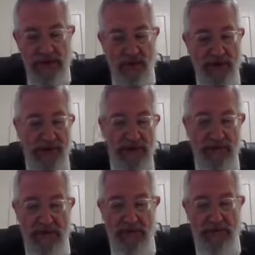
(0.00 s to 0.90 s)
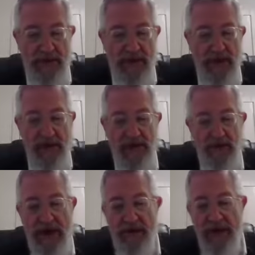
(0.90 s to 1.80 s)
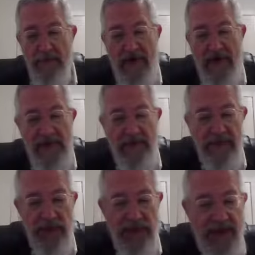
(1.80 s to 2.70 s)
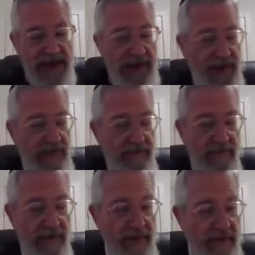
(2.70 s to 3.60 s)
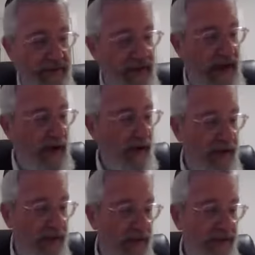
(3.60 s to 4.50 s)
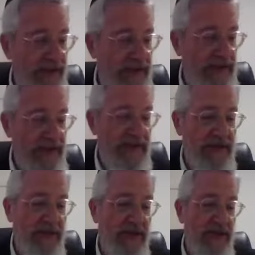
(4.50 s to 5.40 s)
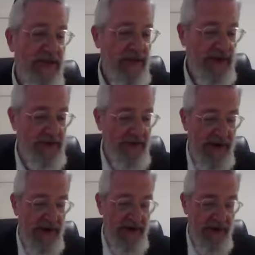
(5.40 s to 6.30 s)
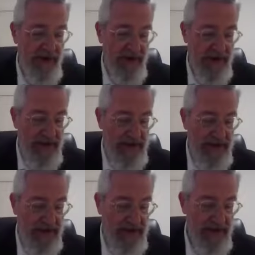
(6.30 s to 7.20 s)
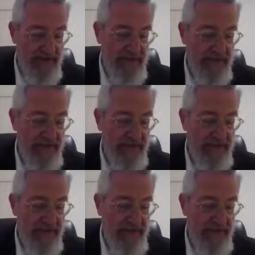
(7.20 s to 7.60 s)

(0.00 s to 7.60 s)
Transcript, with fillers: So we're in Midos Perik Bay's Mishnah Hay for our numbering system. It's page 36.